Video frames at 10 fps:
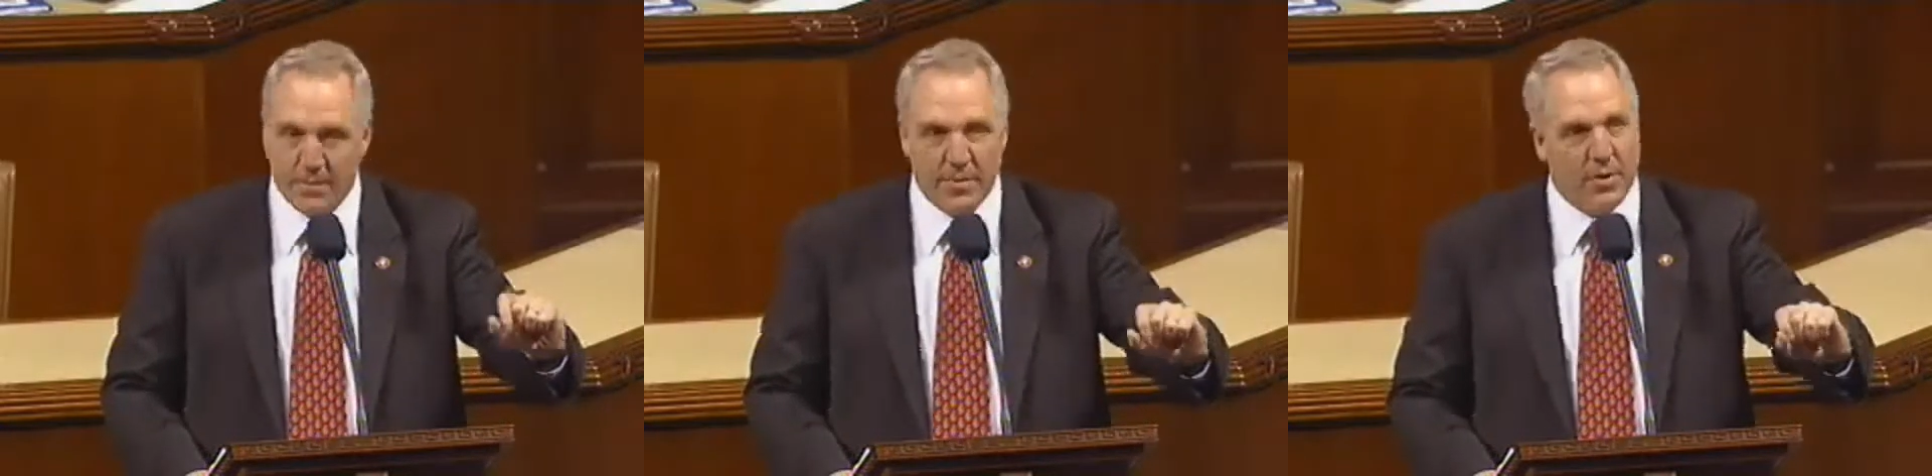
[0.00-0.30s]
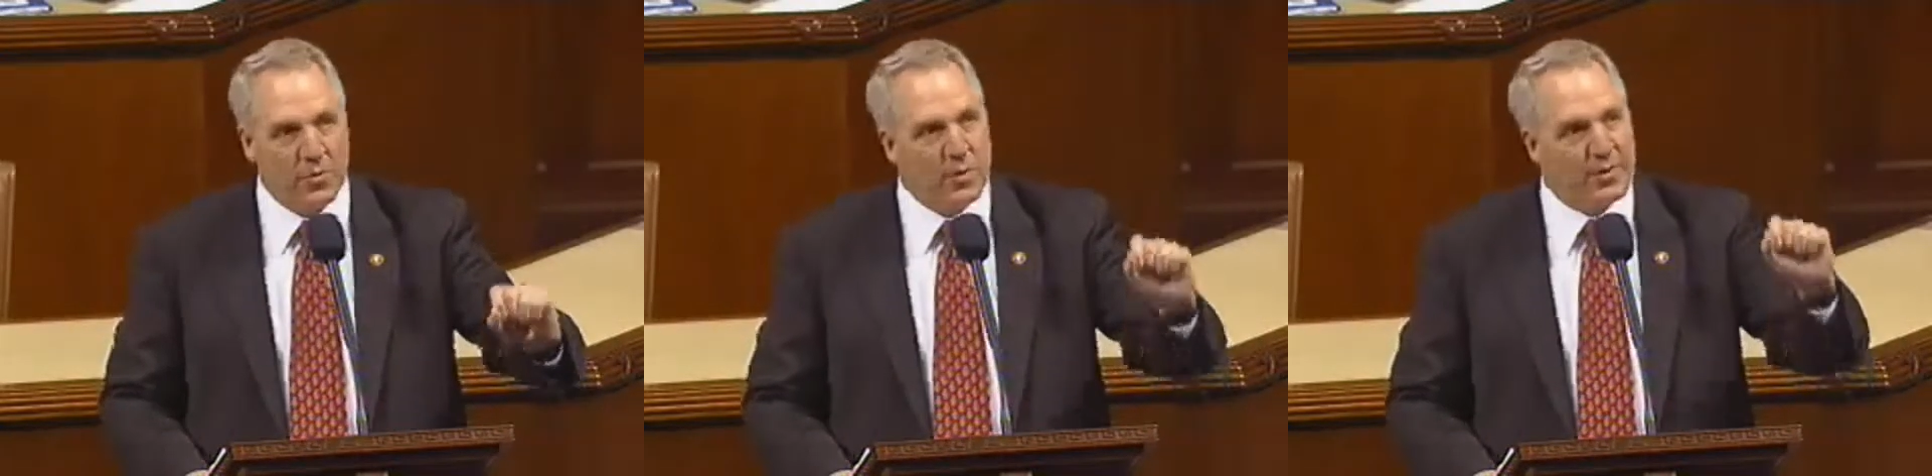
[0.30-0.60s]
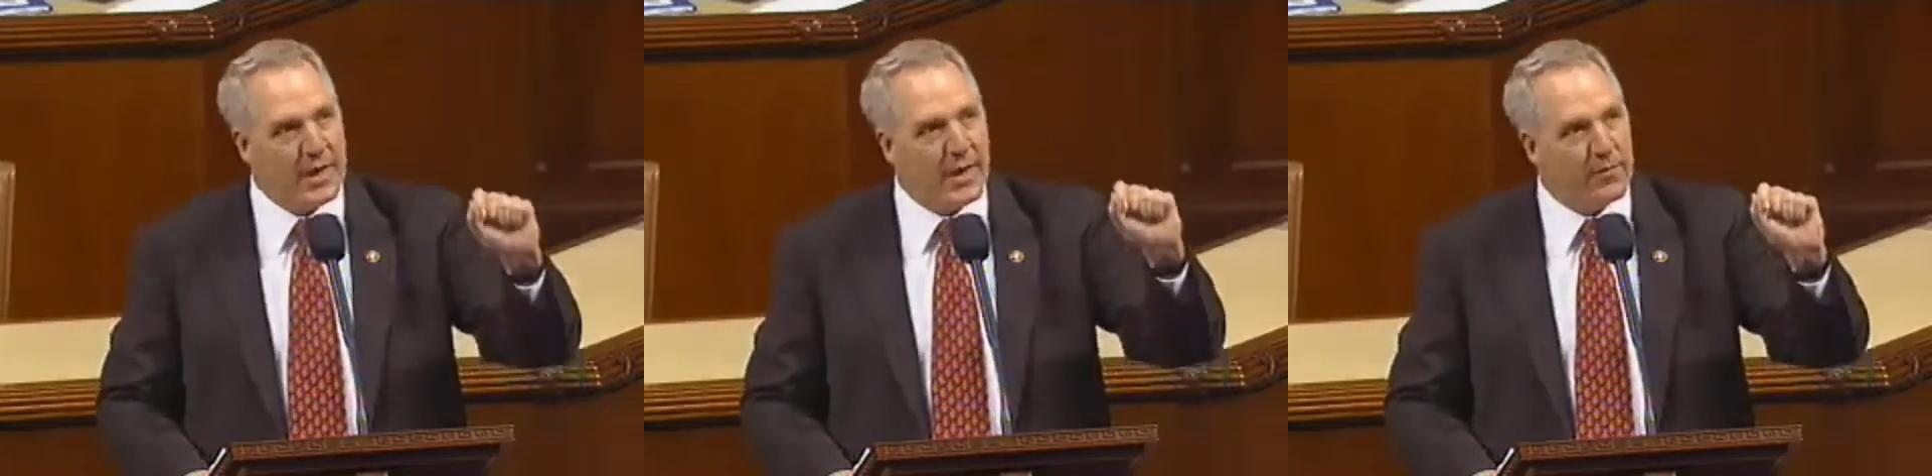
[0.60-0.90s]
Because what
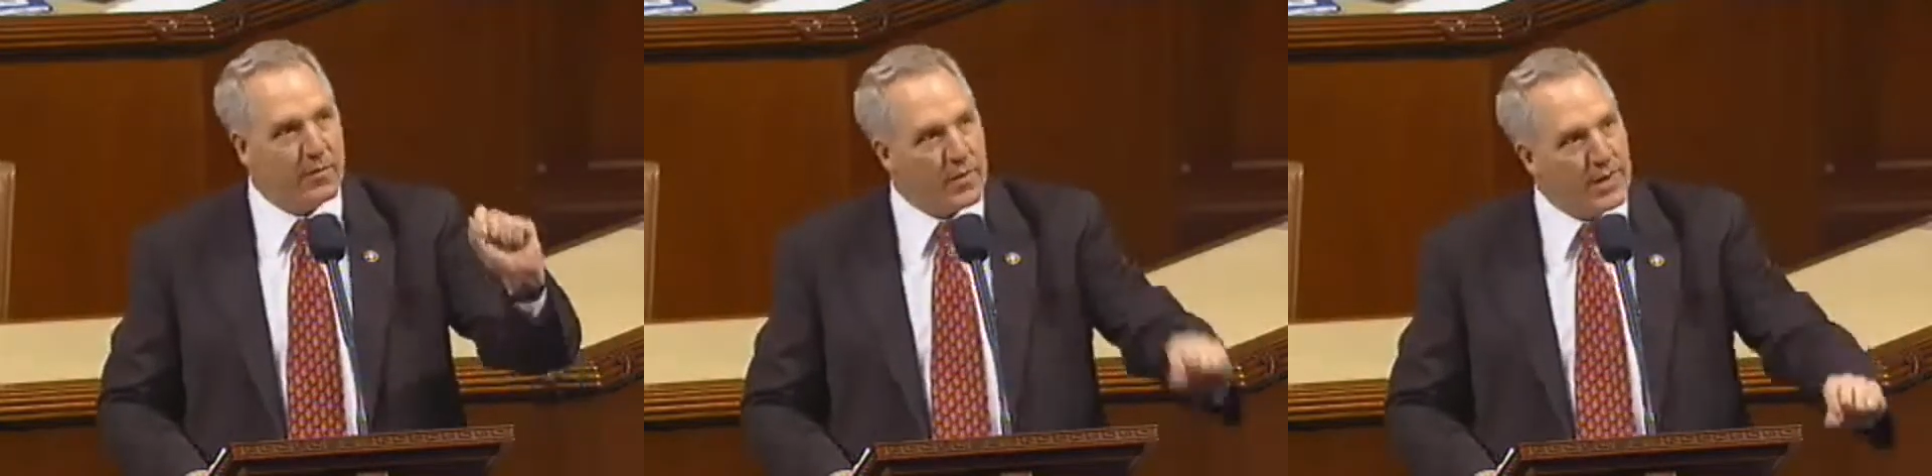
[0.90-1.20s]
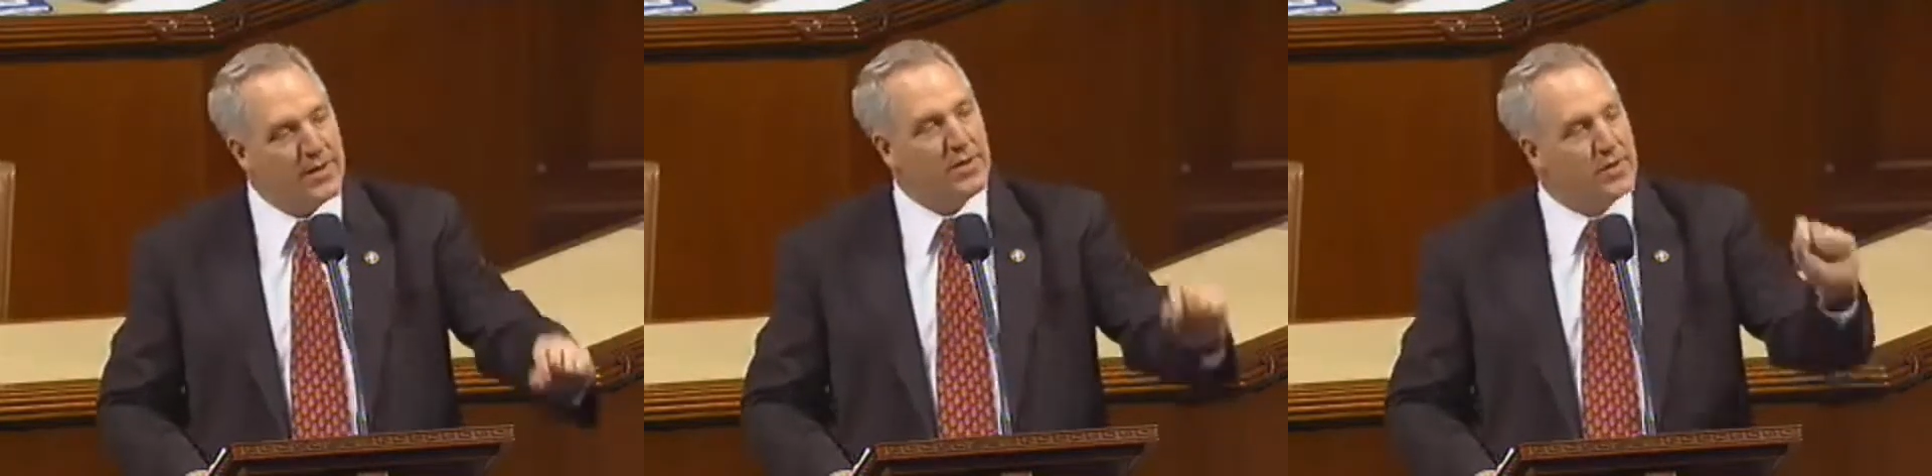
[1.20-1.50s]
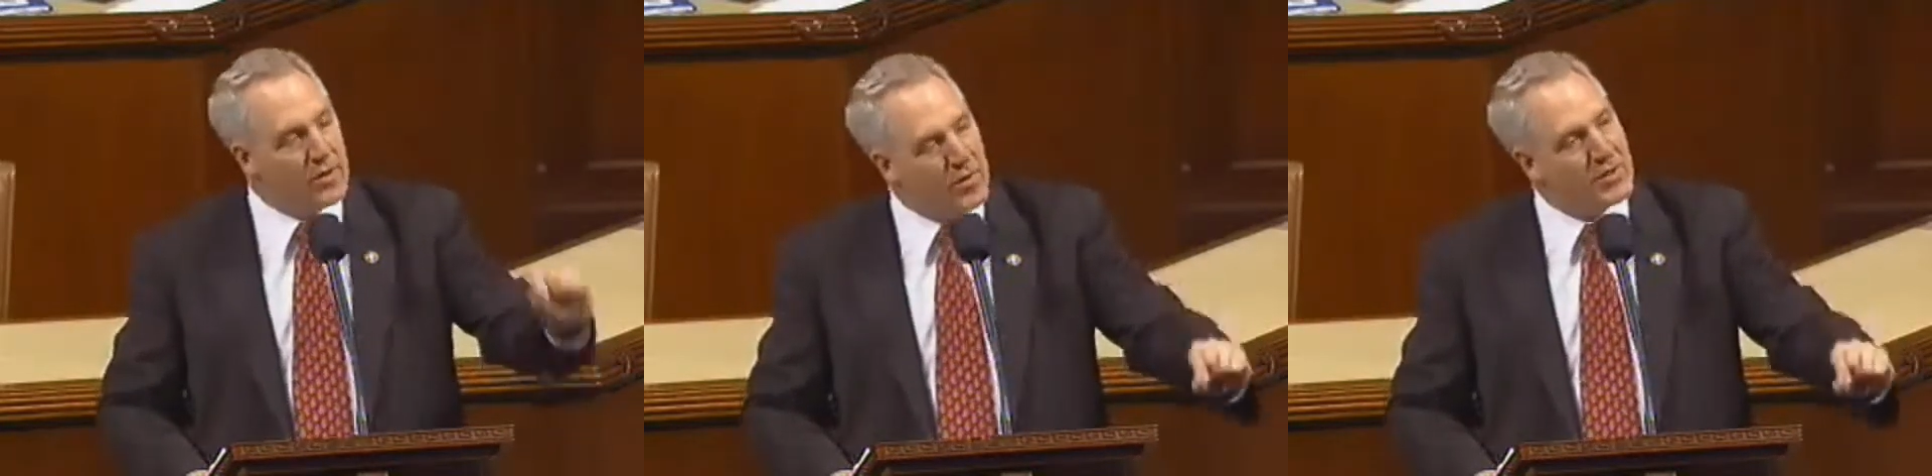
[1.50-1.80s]
they have agreed to
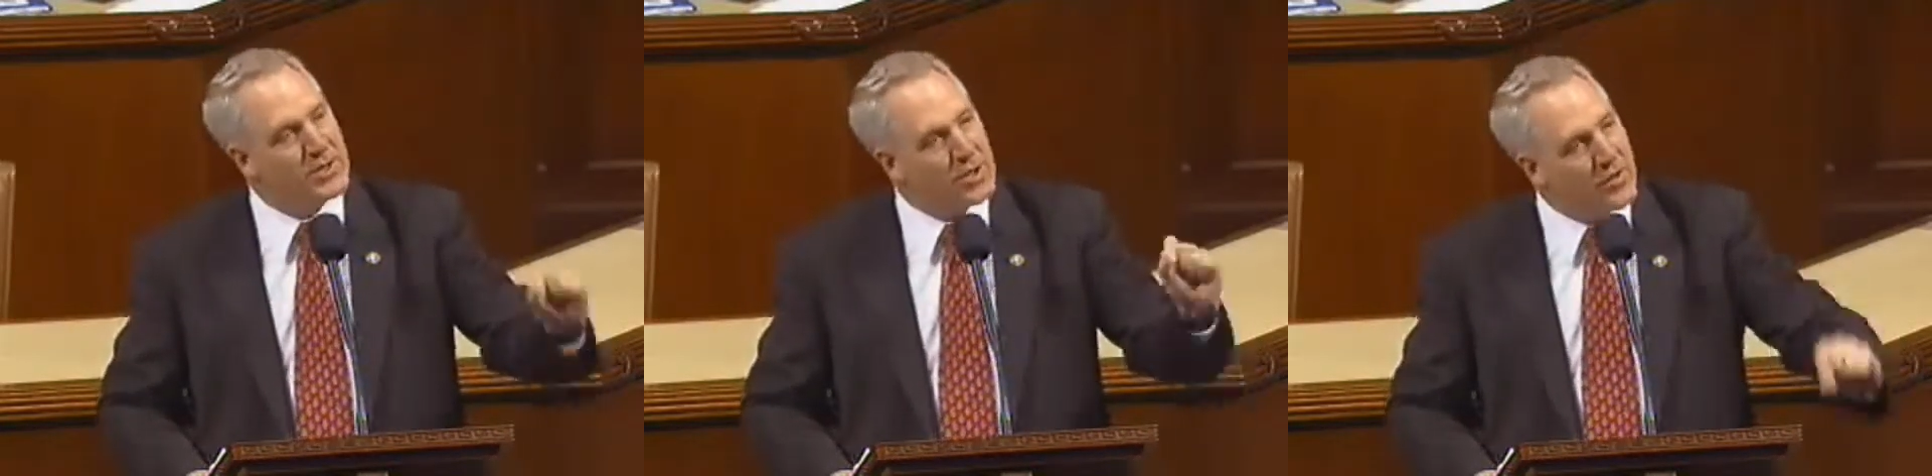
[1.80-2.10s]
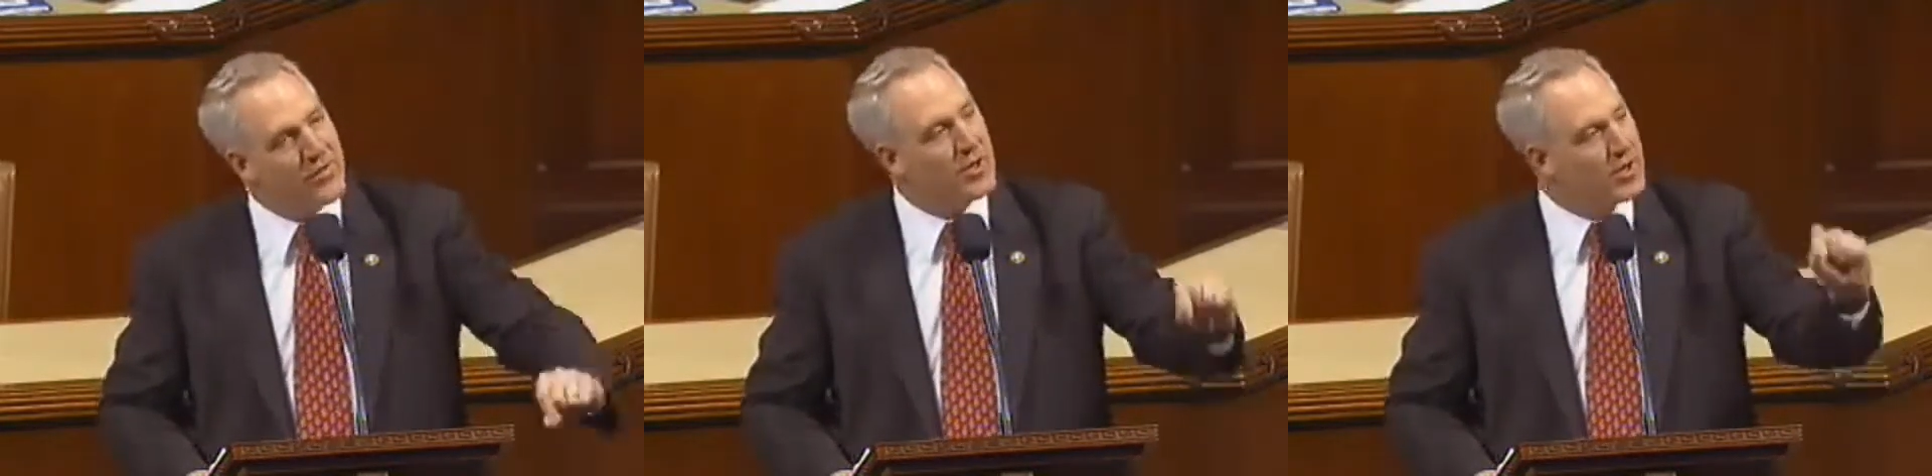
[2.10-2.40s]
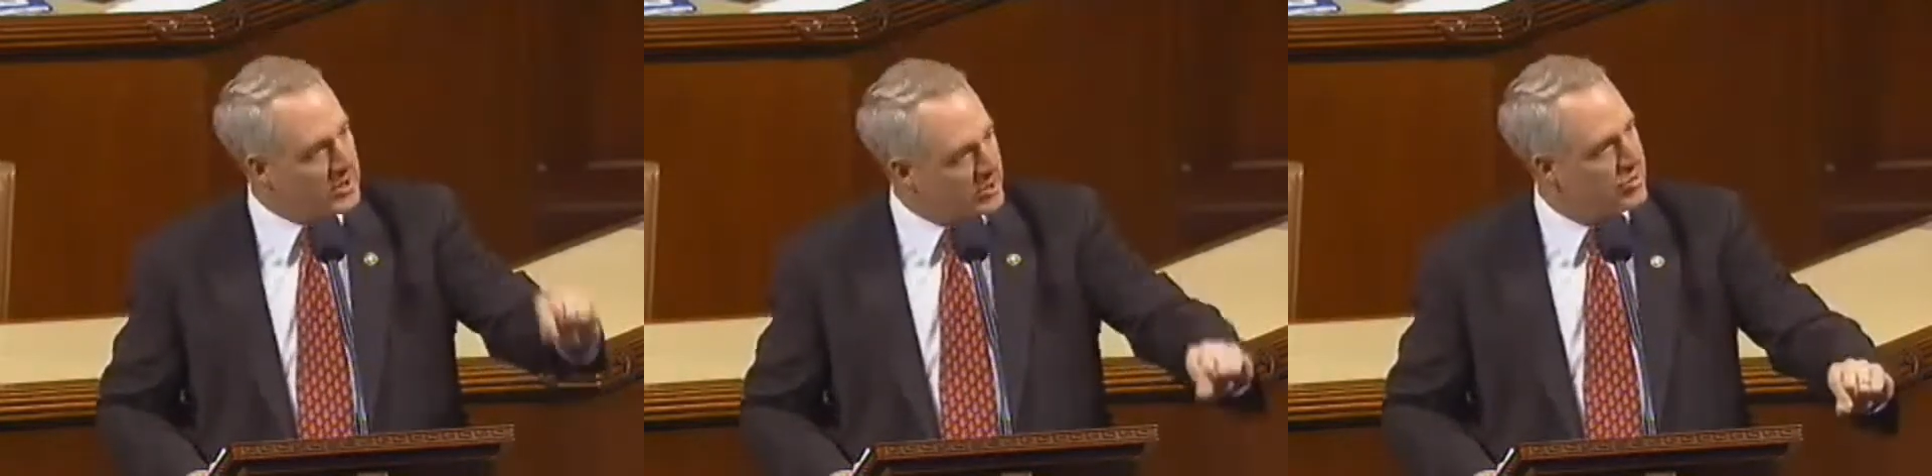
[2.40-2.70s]
do is serve their
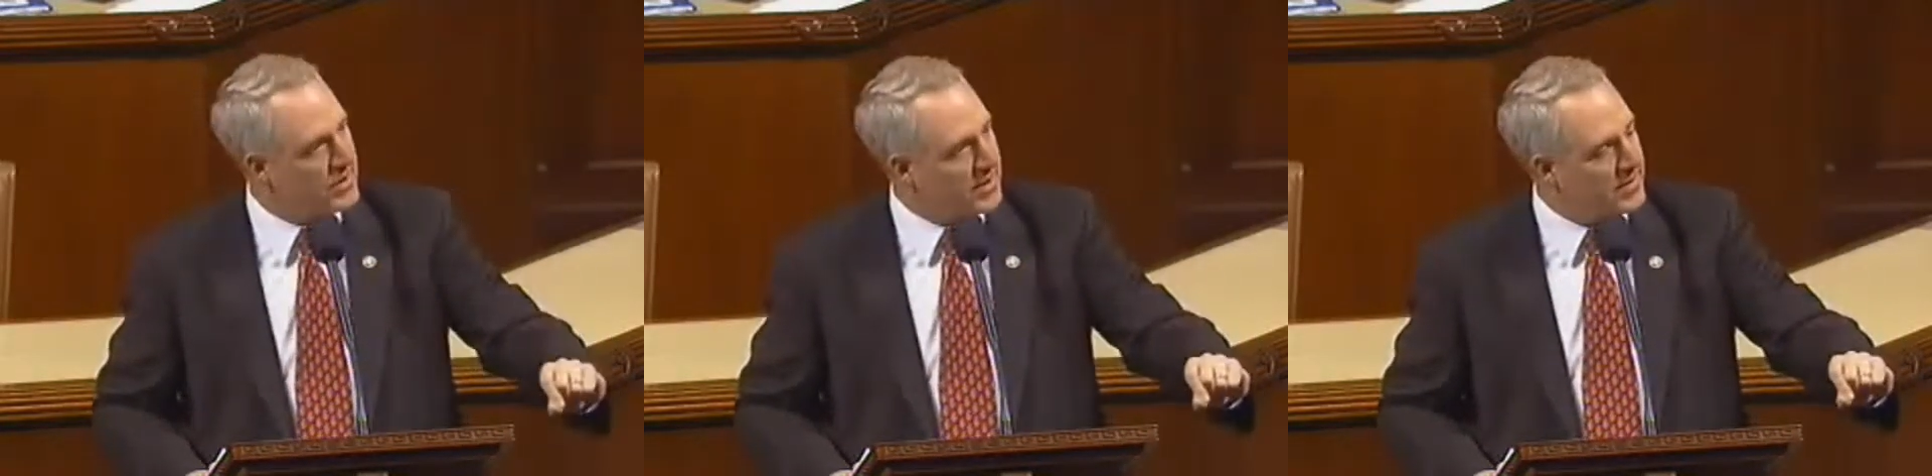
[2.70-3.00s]
country.